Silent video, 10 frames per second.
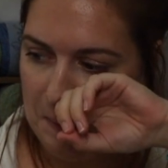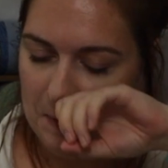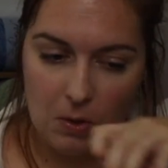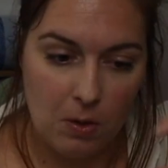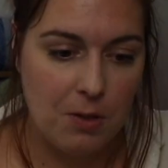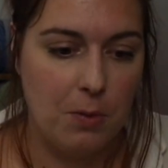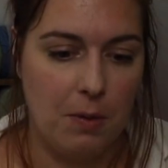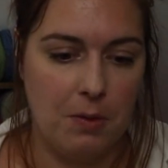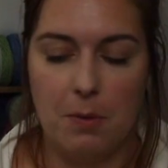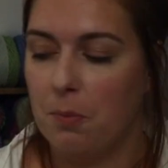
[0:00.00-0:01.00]
The colors
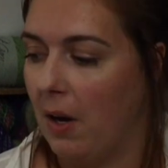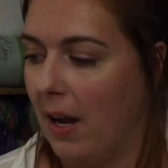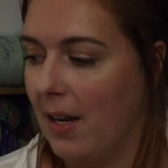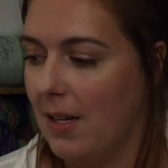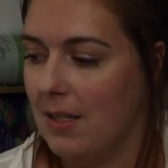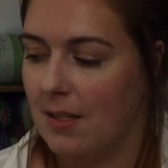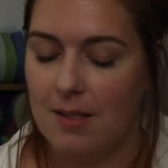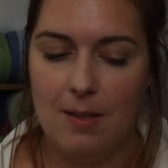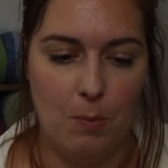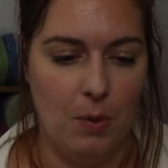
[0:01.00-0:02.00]
were a
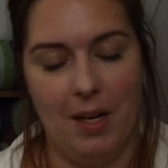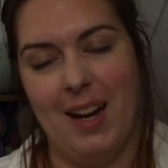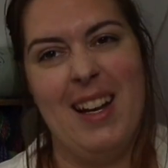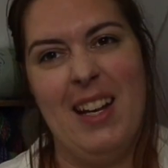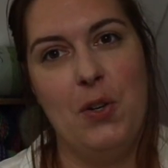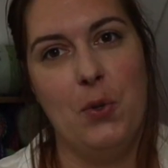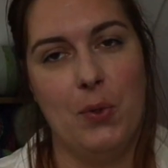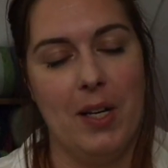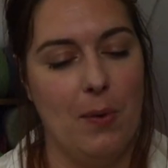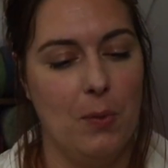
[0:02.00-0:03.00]
surprise, but I knew
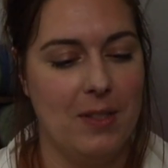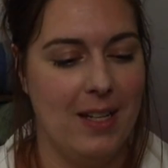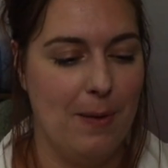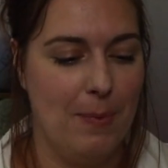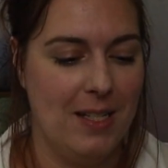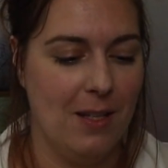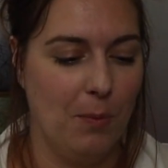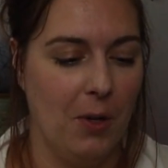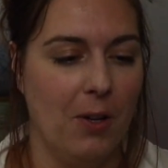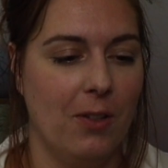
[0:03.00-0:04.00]
they would take me
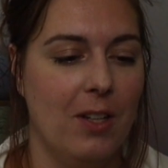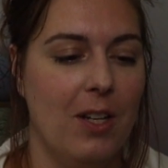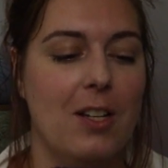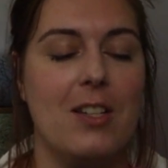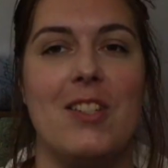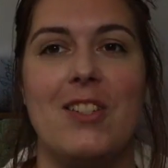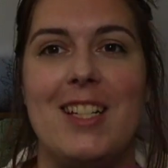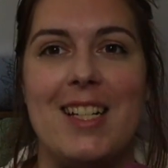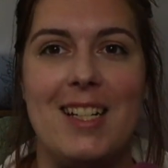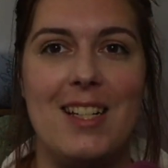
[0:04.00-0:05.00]
some yarn. So
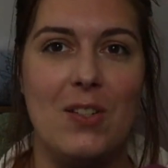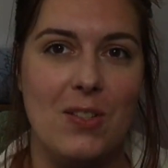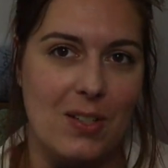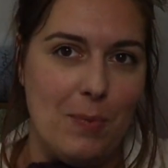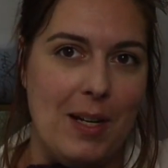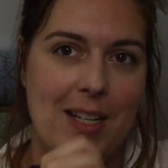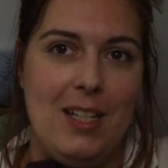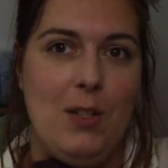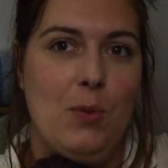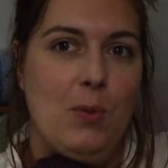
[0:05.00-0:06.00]
yeah, those are my
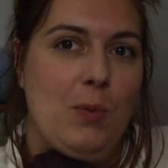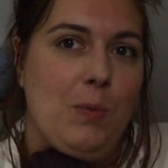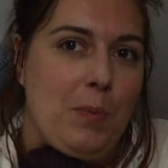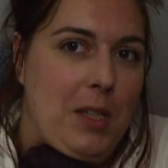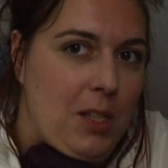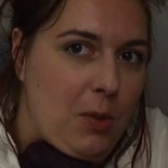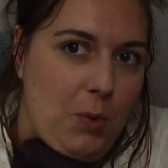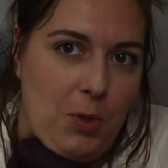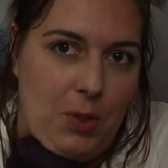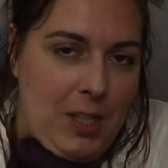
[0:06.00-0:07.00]
new
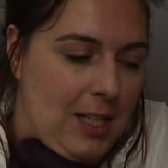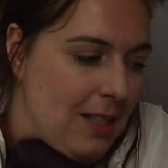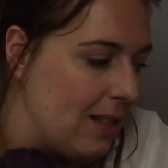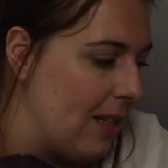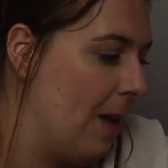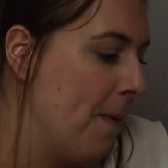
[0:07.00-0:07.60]
yarnies.